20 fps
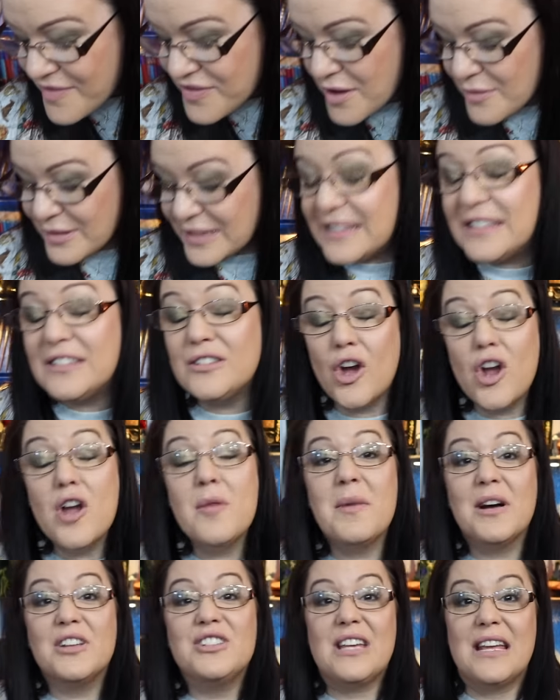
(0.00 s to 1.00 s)
There is so
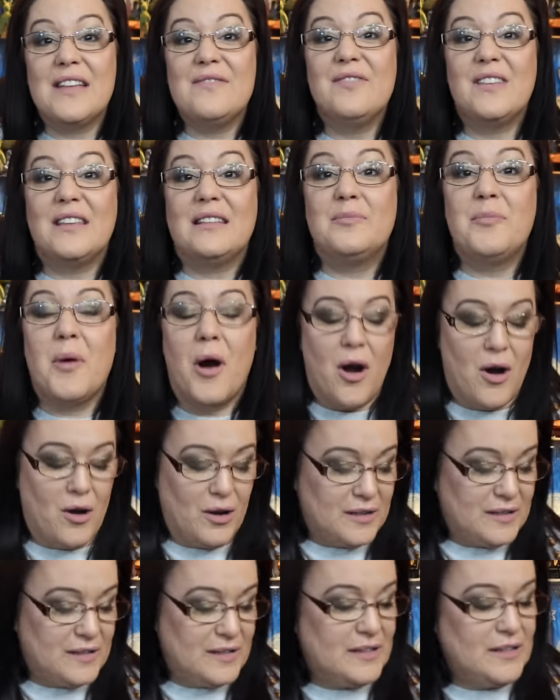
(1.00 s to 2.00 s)
much in this
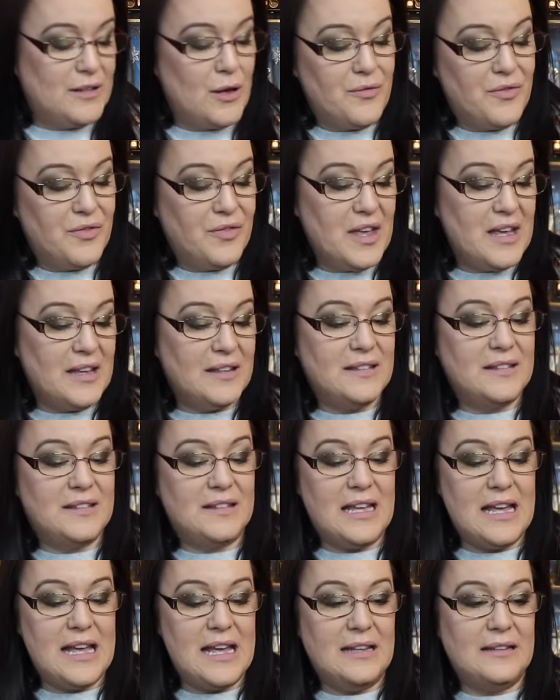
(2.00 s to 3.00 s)
box. So
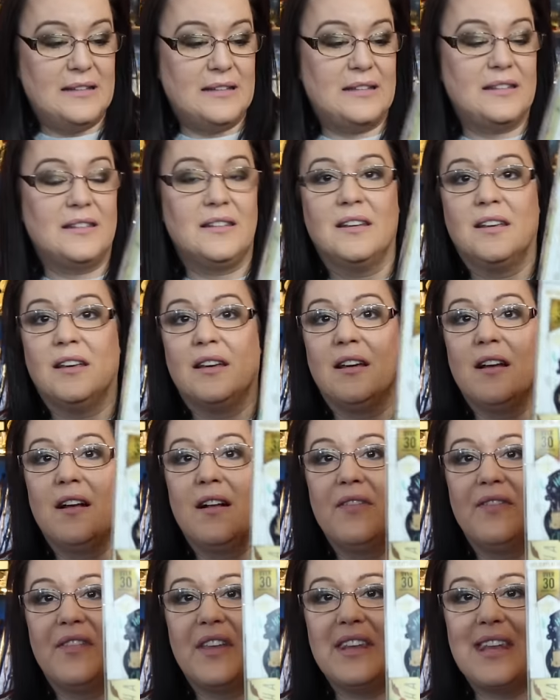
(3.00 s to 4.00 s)
this is
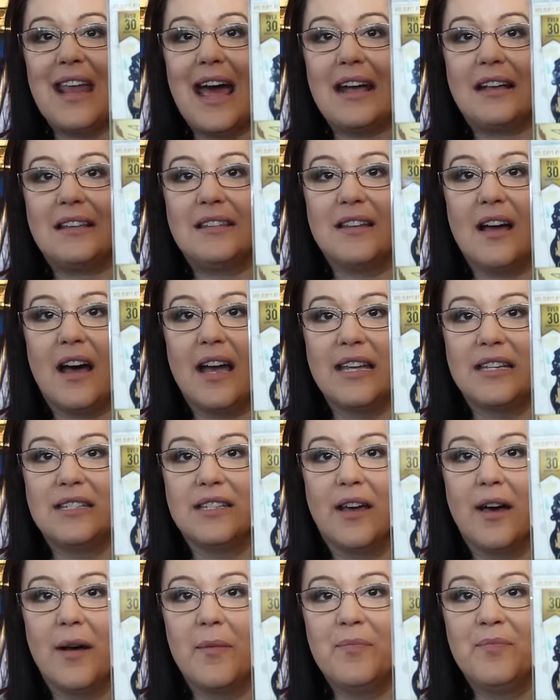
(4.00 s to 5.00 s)
the next
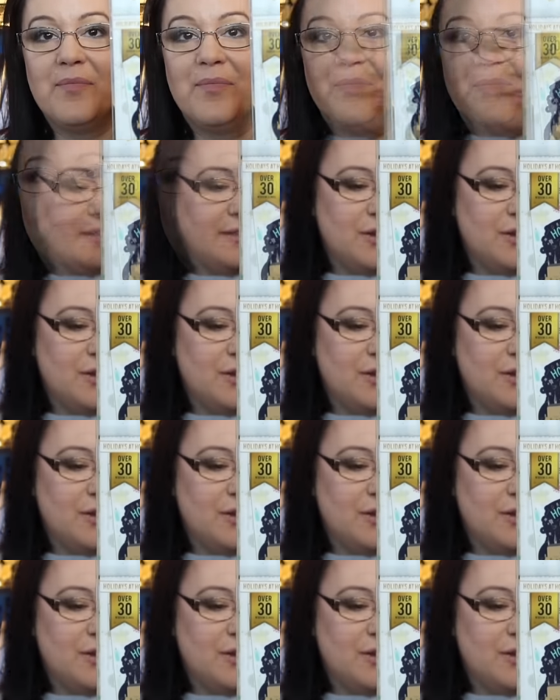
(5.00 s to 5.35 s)
item.